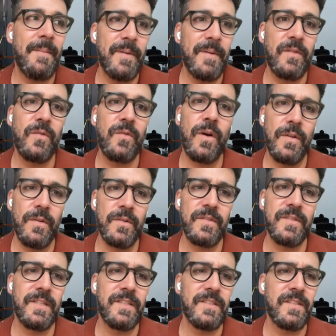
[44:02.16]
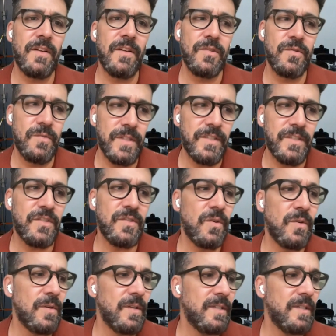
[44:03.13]
tap into all those things and all those rich
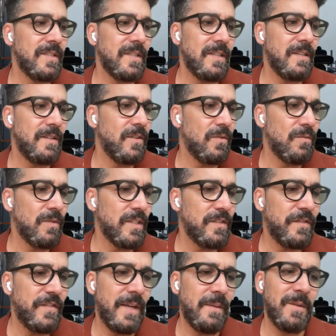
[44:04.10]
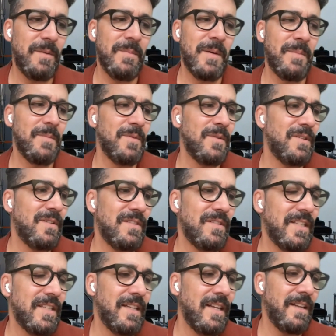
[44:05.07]
stories and you know rich family
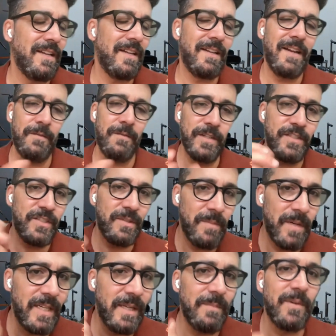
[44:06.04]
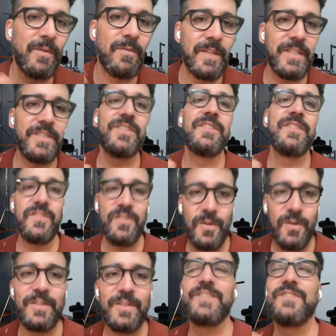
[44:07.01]
members and, and not rich in money but rich in
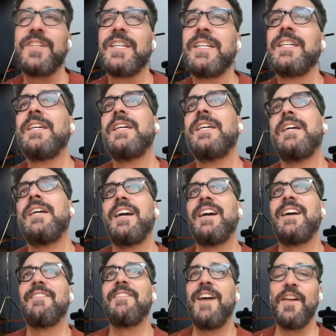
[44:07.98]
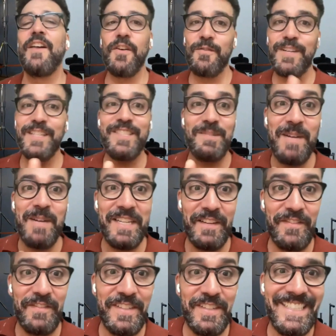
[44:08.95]
stories, right? Um, although rich in
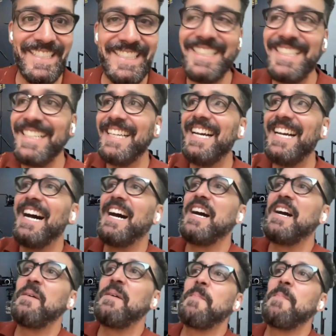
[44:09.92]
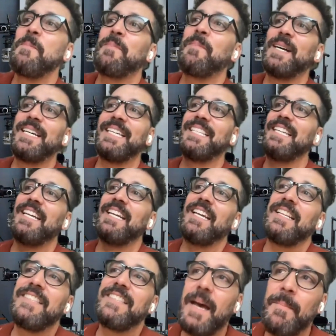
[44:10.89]
money if you need it, um, but
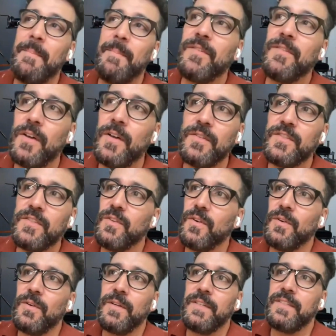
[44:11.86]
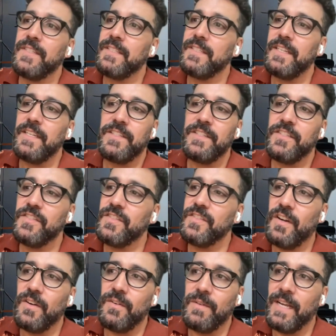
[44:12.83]
tap into all those stories and, and just
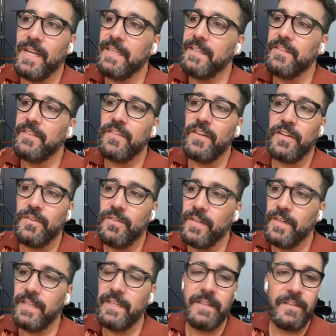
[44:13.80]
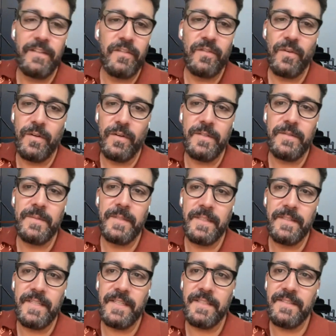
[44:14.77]
start writing start creating these stories
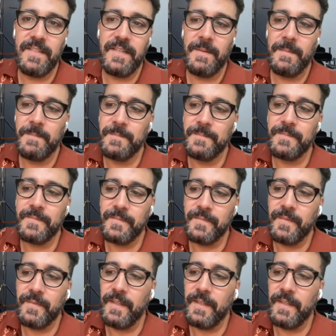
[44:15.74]
because that's um